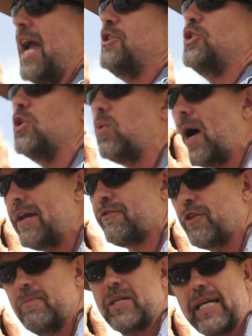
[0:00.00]
and you wait
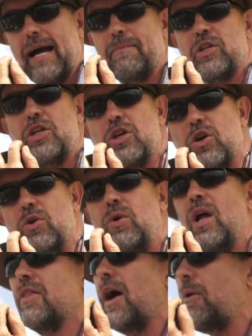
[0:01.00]
for them to come to you,
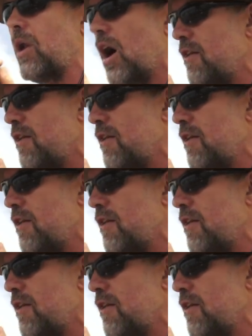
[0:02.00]
they will